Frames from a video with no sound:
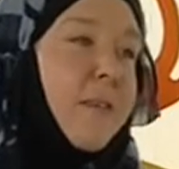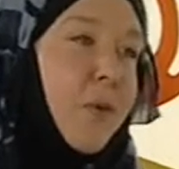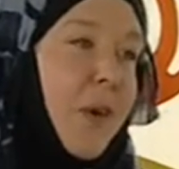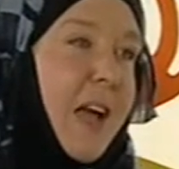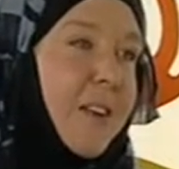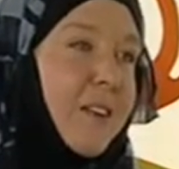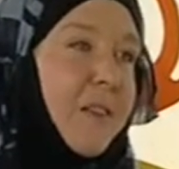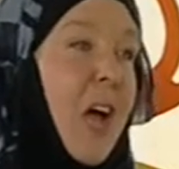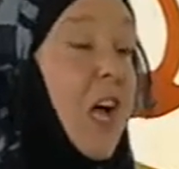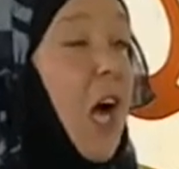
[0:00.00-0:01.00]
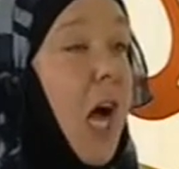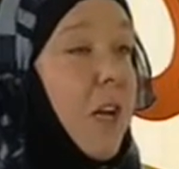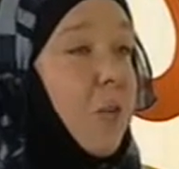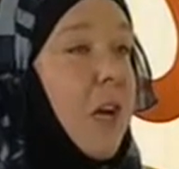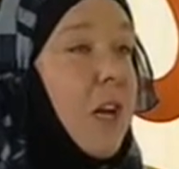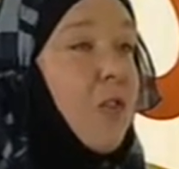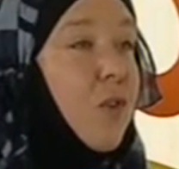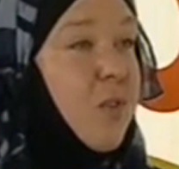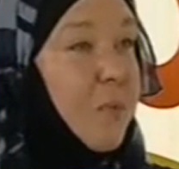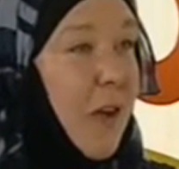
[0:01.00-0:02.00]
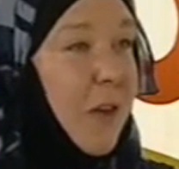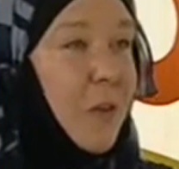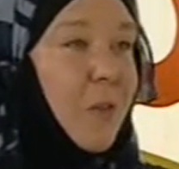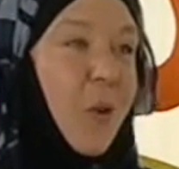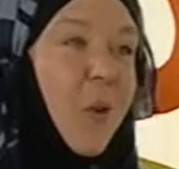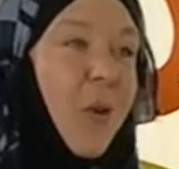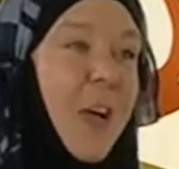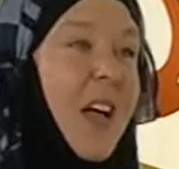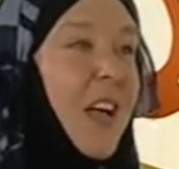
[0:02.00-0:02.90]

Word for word: small act of kind words or smiles or,